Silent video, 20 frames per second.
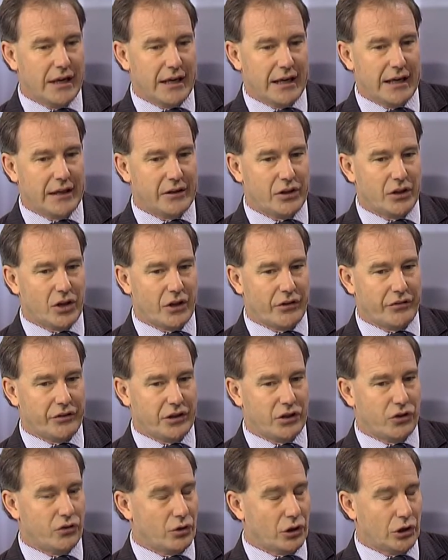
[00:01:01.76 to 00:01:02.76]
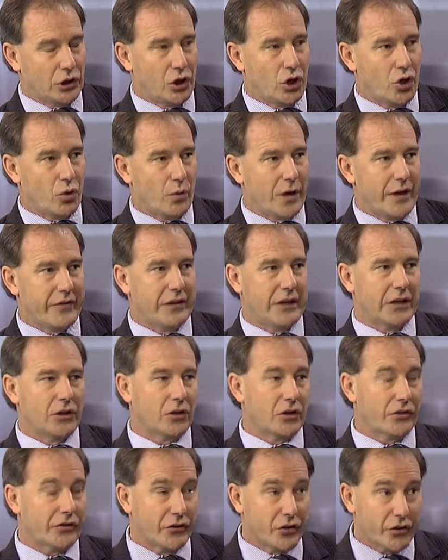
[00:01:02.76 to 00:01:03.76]
And I think you're a long way there.
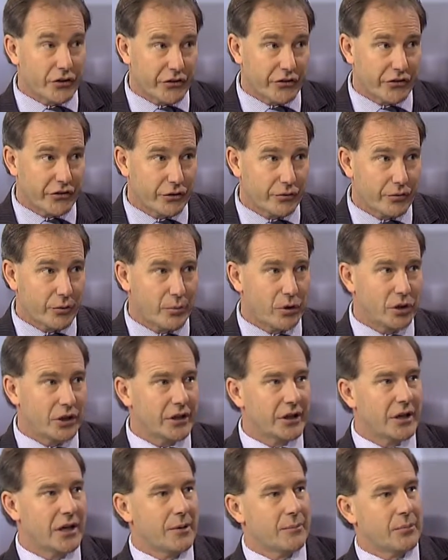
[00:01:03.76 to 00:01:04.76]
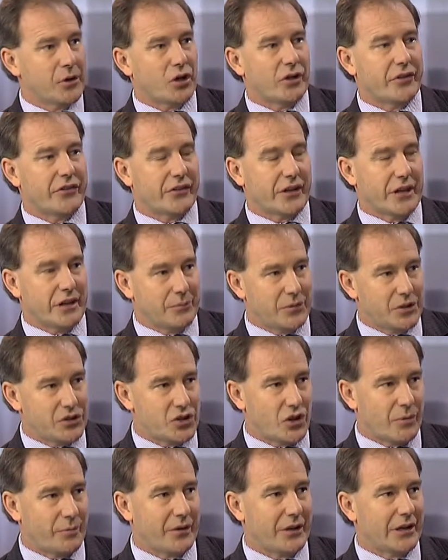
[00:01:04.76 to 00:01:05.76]
Look, it's not the silver bullet, but I'd say it'd be
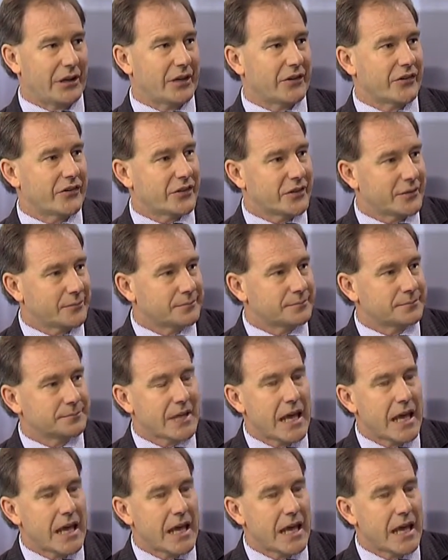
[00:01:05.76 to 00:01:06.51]
top of the list. How?